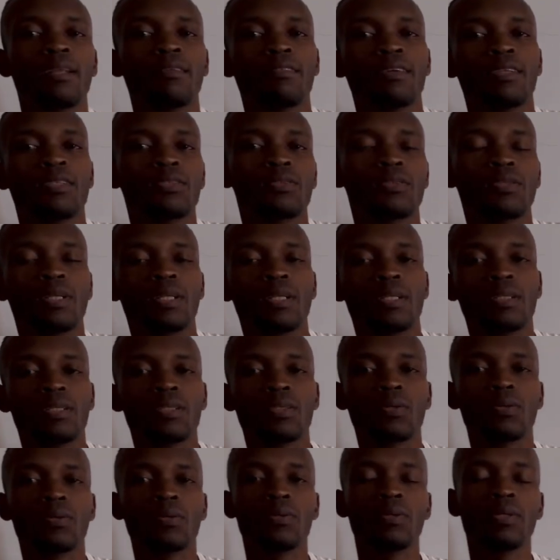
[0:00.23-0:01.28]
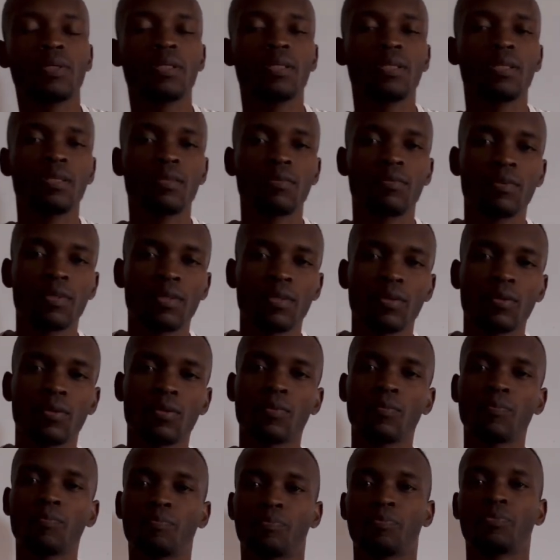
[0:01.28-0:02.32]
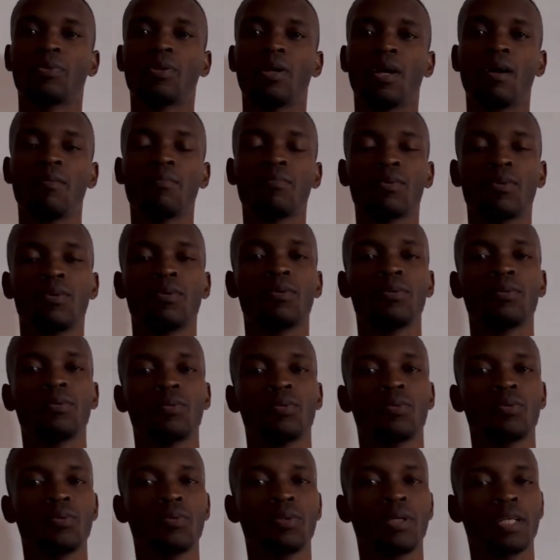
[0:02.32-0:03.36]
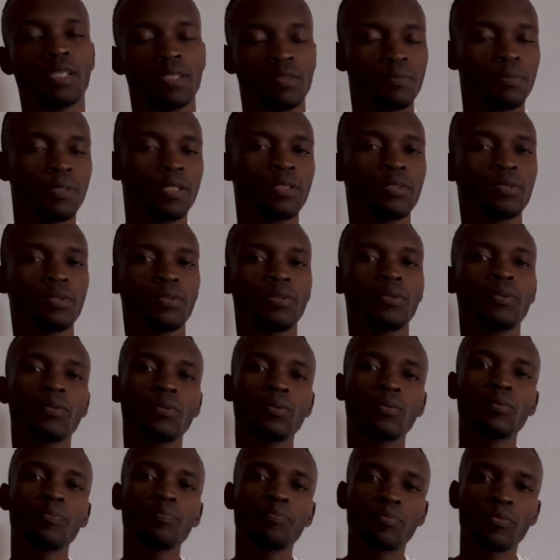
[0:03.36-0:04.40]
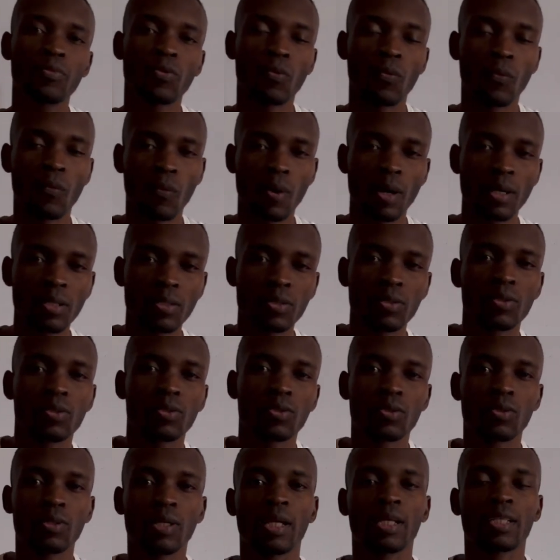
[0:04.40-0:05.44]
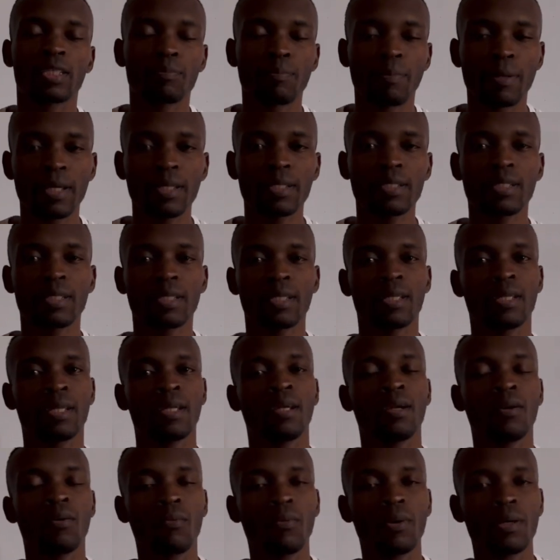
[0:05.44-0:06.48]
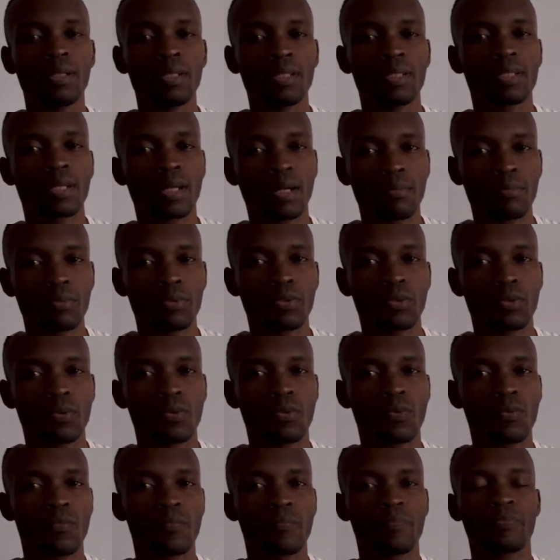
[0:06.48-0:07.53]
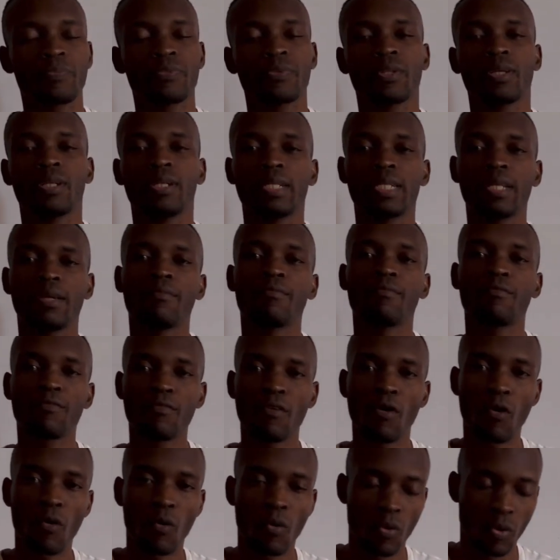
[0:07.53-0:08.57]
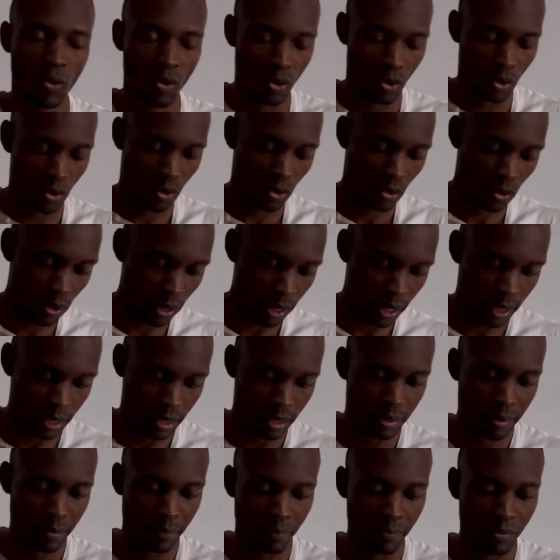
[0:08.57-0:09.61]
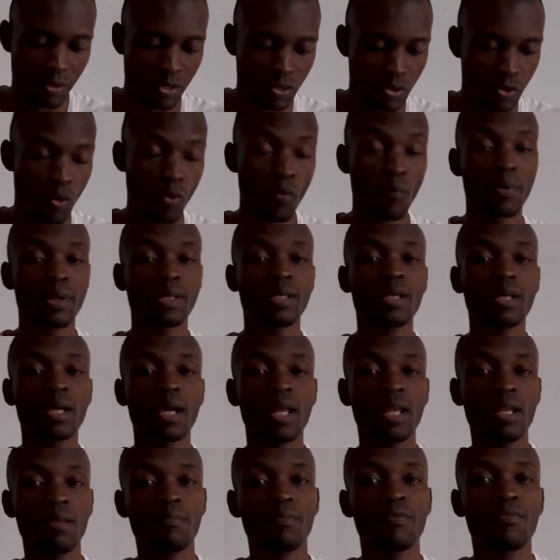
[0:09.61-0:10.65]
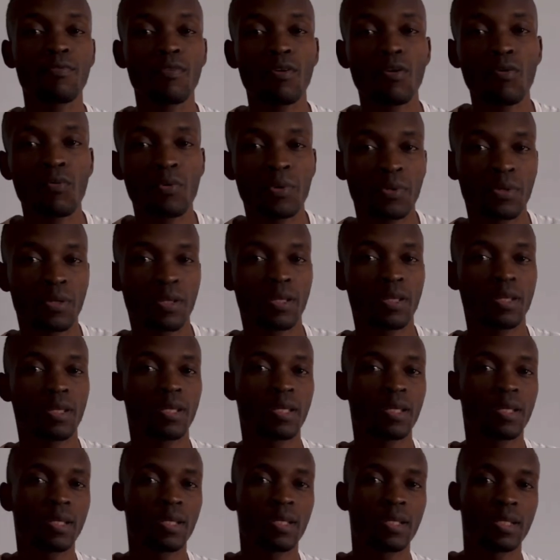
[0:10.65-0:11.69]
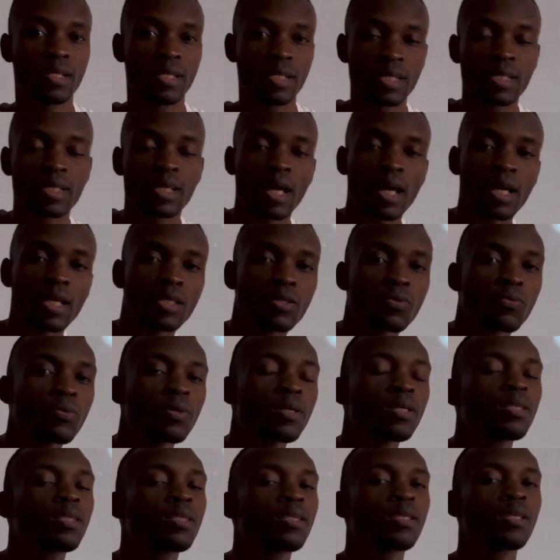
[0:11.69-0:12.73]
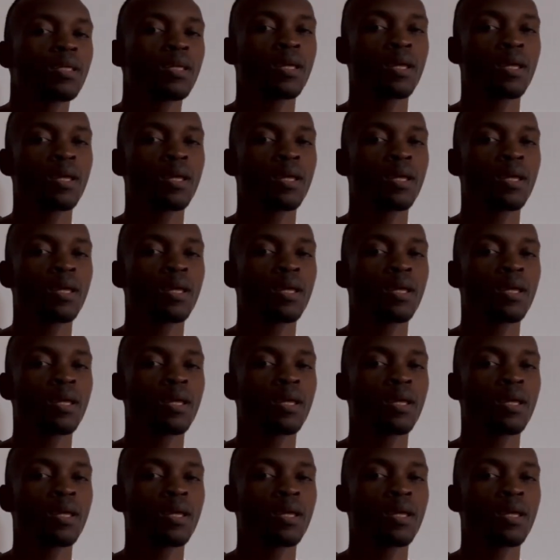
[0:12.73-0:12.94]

Eleven student. so in this video I'm going to explain to you what you should expect when it comes to term 4 all right so basically before we discuss with